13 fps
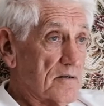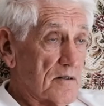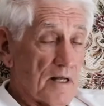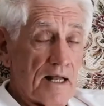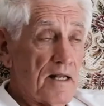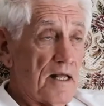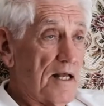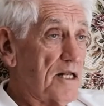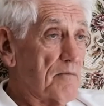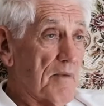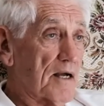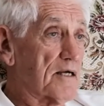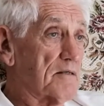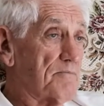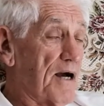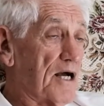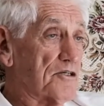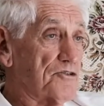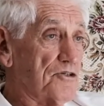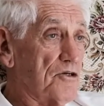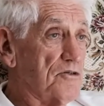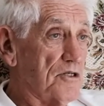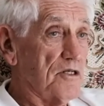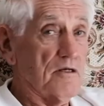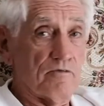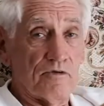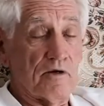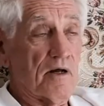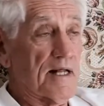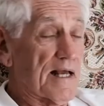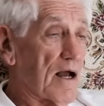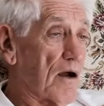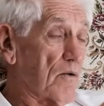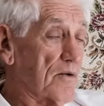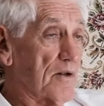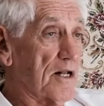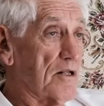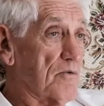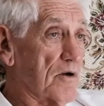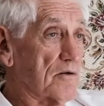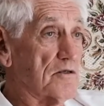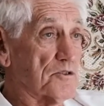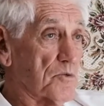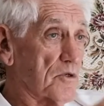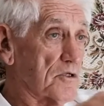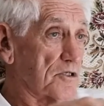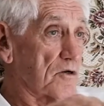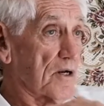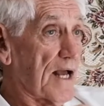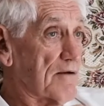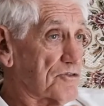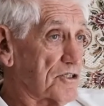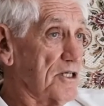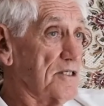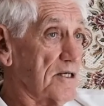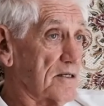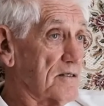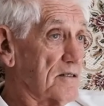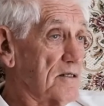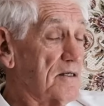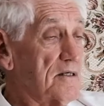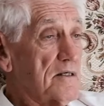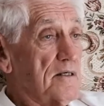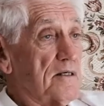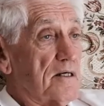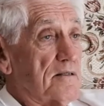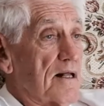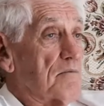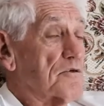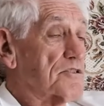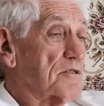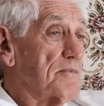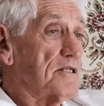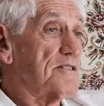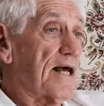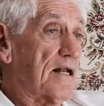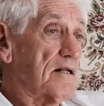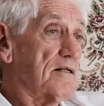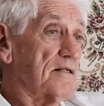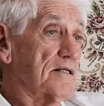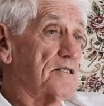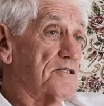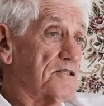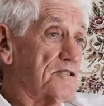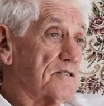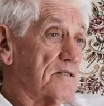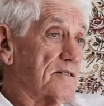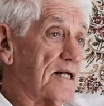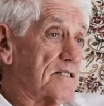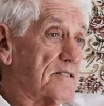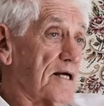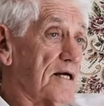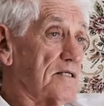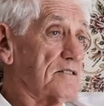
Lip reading: Any mug can pass junior. If you're going to go anywhere in this world, you've got to have senior. And And that was the mentality that existed at that stage.